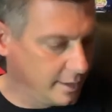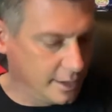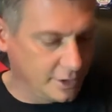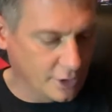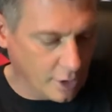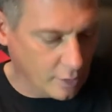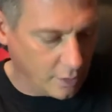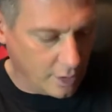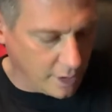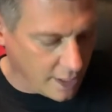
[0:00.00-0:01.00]
So,
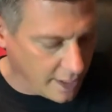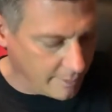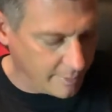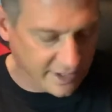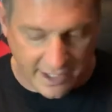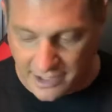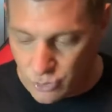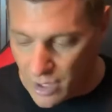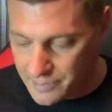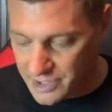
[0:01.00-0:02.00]
but they did
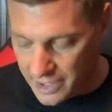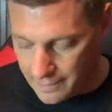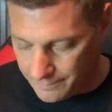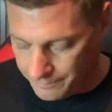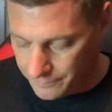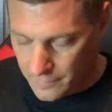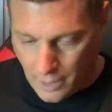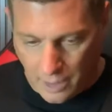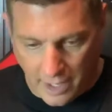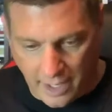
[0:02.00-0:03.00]
drop today.
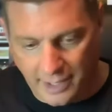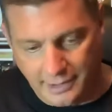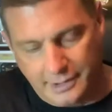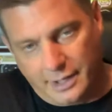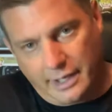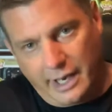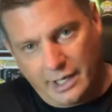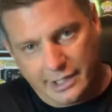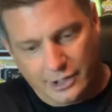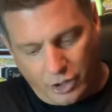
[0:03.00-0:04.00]
And here,
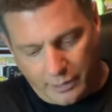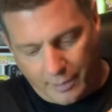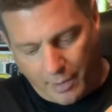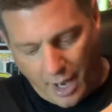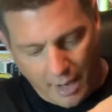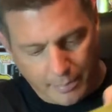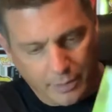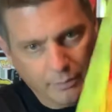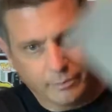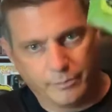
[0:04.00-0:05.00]
let's look at the pop.
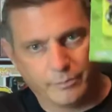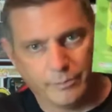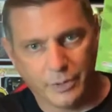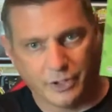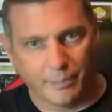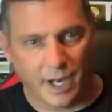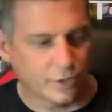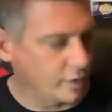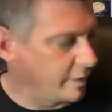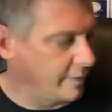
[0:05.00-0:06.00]
Put the
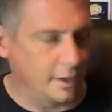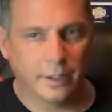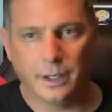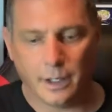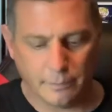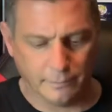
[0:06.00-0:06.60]
box right over here.